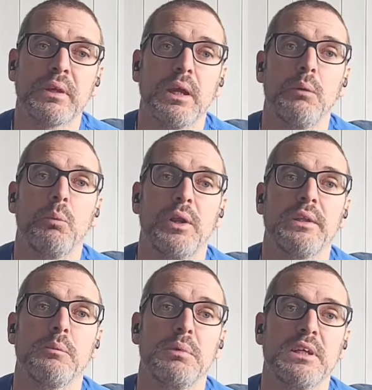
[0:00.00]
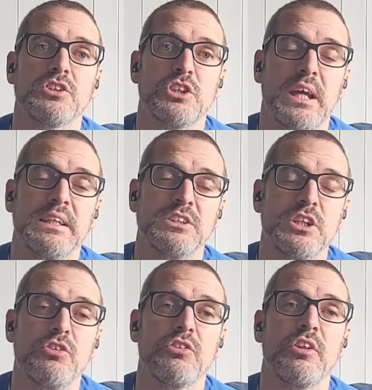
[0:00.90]
and one of the biggest
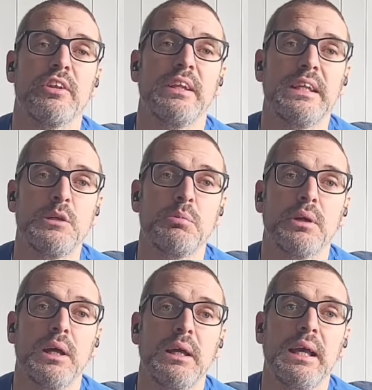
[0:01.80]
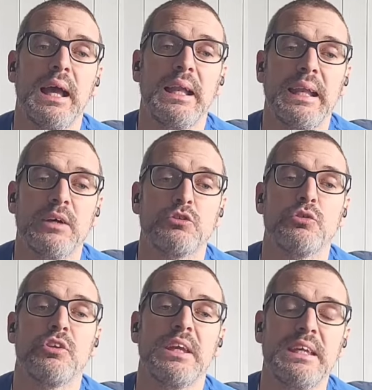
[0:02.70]
challenges, is that the Libra allows you
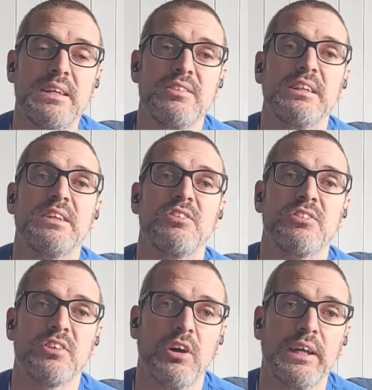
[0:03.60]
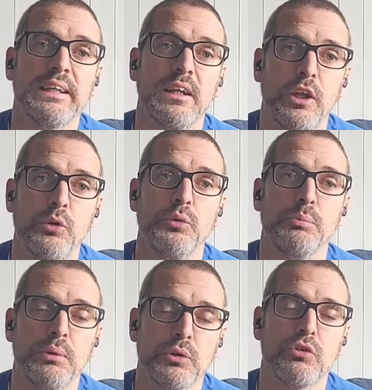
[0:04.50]
to easily side load
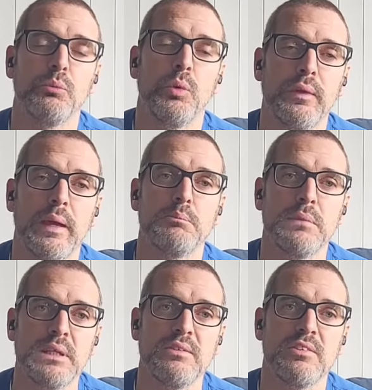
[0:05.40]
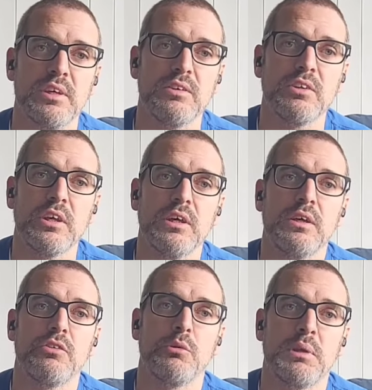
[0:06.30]
books, and what that means is
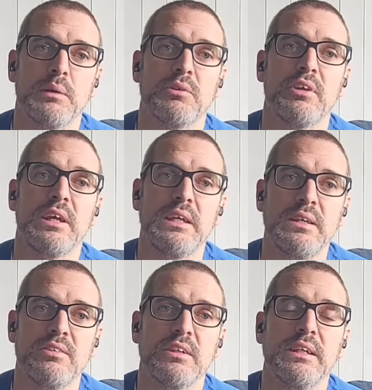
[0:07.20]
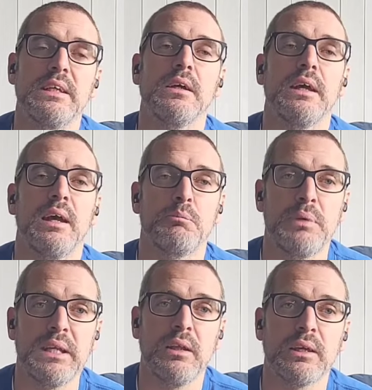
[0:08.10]
to be able to easily
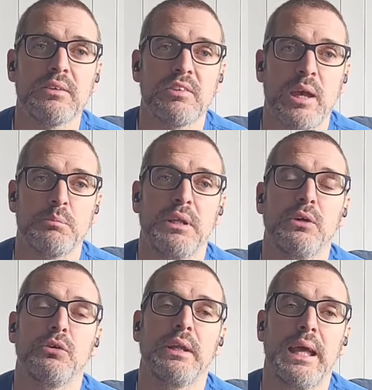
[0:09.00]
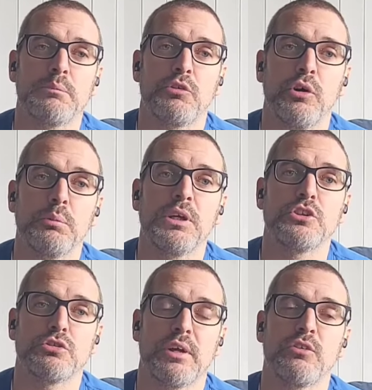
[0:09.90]
bit like a tablet or a laptop,
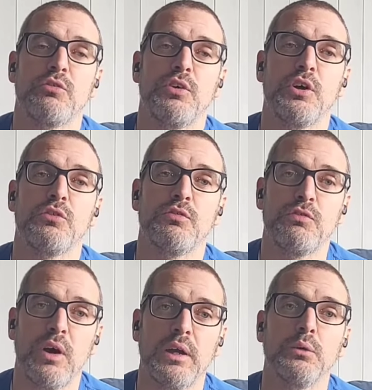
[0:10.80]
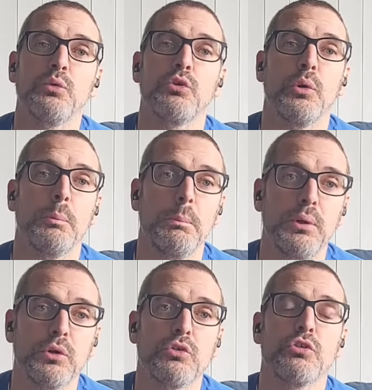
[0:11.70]
transfers files or
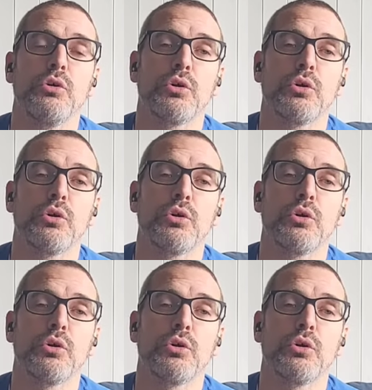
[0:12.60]
books or